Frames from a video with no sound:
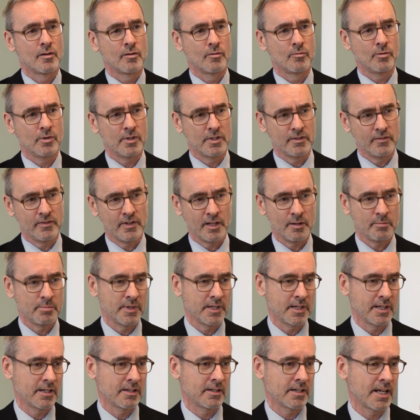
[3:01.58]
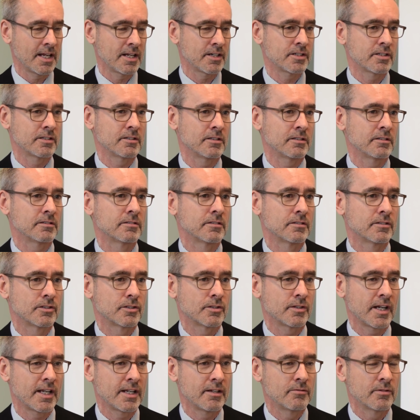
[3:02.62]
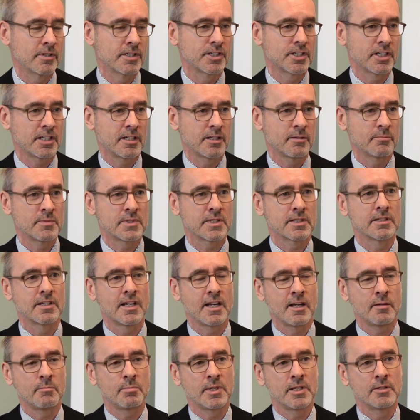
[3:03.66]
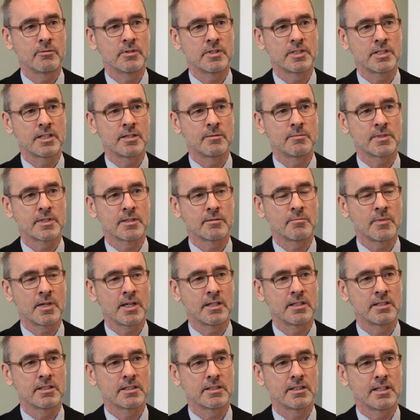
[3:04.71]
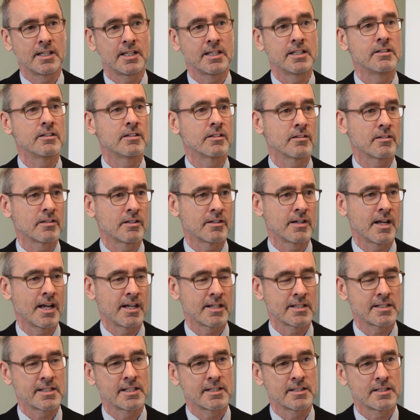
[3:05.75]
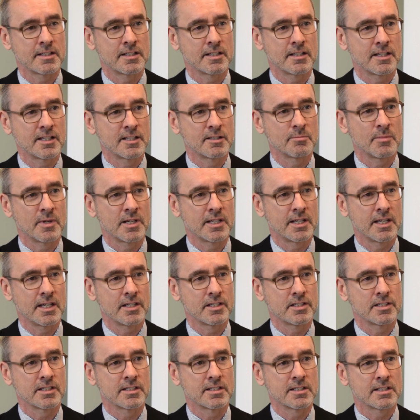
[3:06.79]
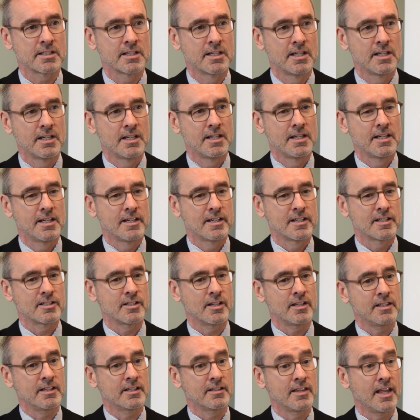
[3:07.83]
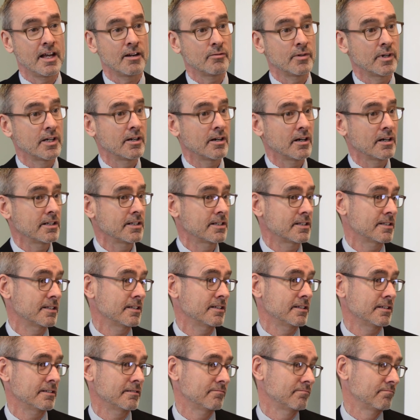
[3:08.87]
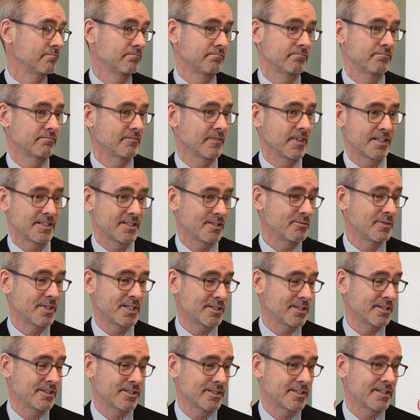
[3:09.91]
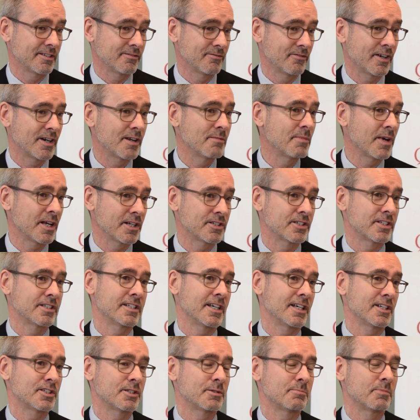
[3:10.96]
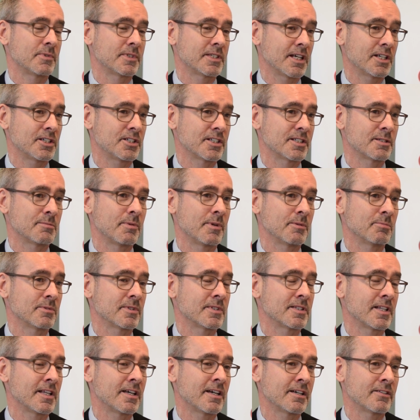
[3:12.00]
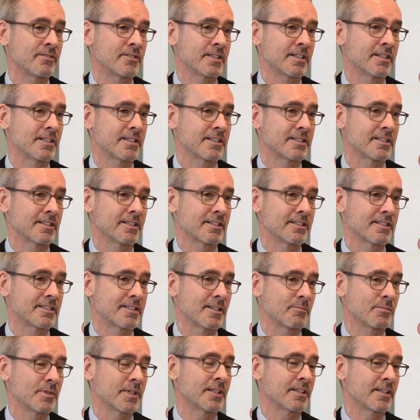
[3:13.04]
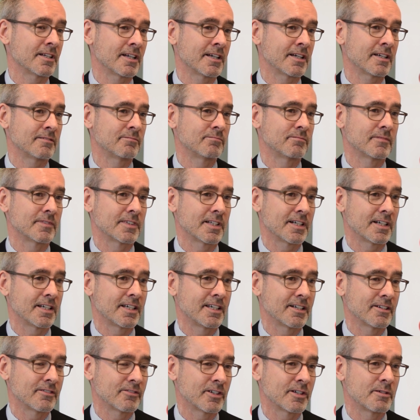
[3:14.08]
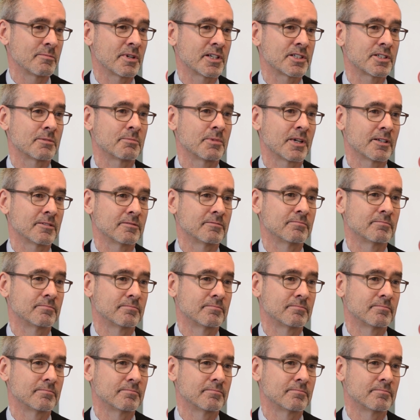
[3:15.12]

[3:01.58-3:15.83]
we're developing international trade regimes and IP regimes that might hinder their access to these medications. So I think in that regard, it's a research that very much touches people's lives, and it's something that I care very much about.